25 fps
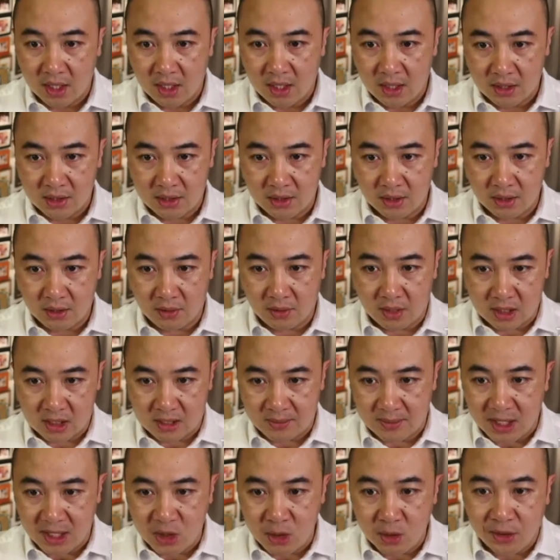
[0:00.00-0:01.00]
So a
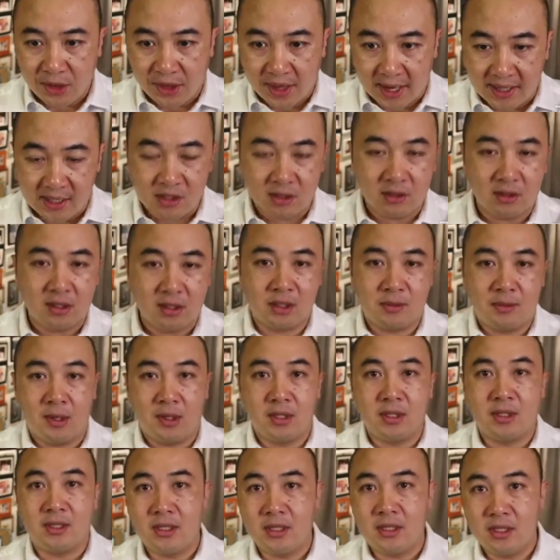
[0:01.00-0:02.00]
special thanks to the
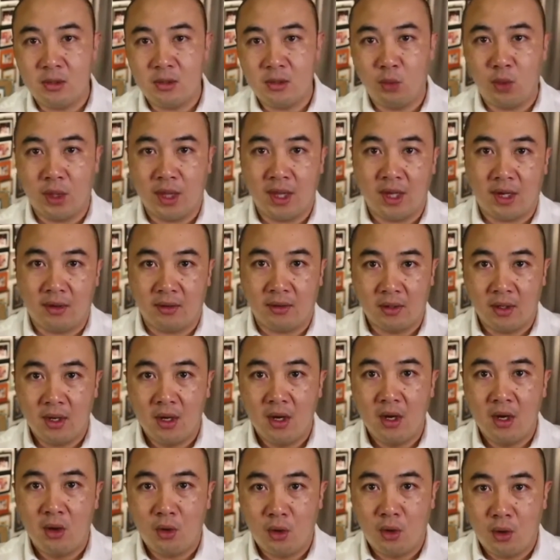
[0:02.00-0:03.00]
sponsors without
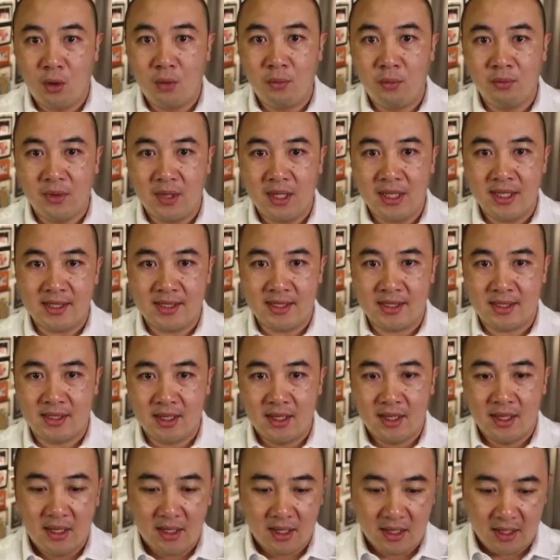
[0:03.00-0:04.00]
whom this
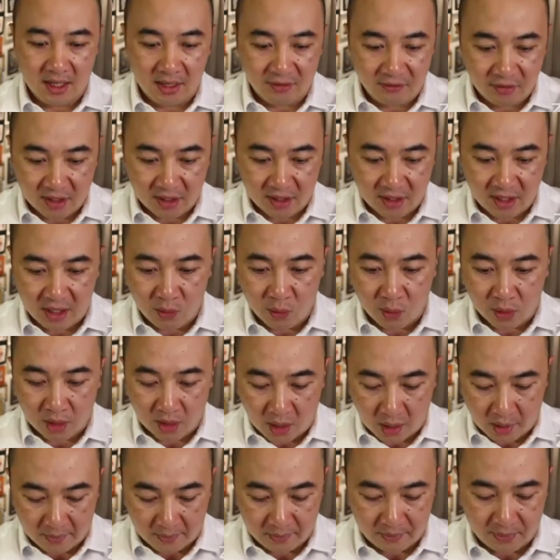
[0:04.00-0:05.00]
evening would
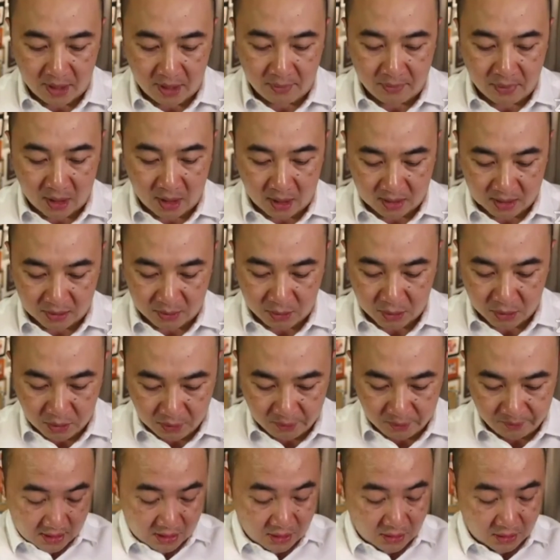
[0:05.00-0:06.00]
not be possible.
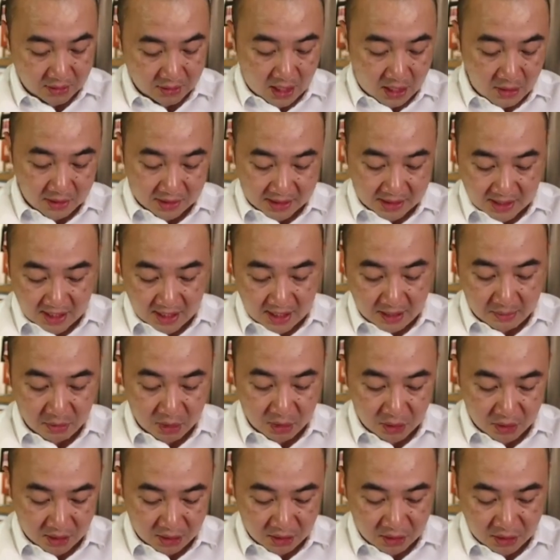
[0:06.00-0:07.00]
So now it's time
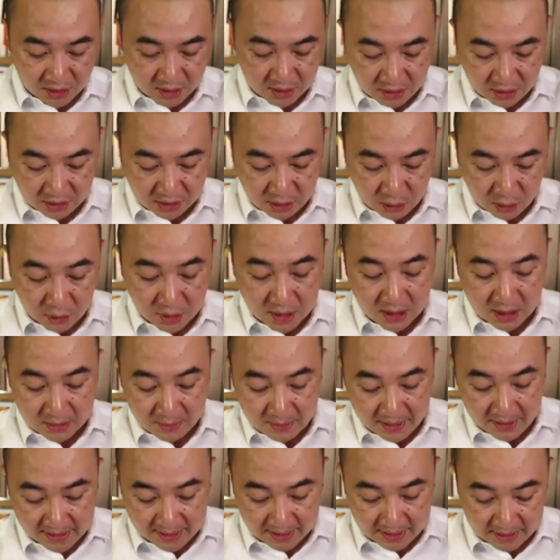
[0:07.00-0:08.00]
to introduce who the
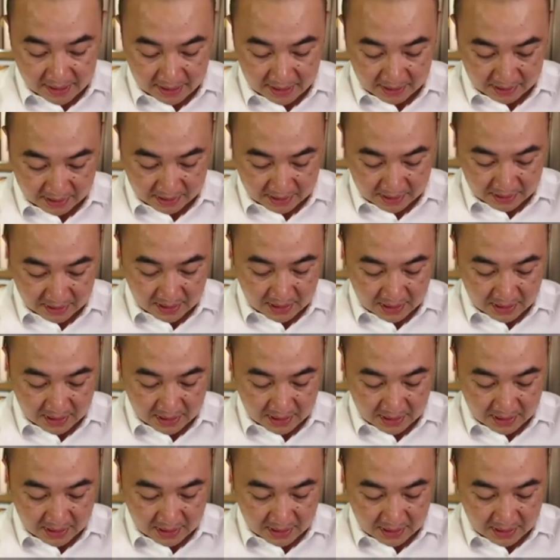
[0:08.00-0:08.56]
speaker is.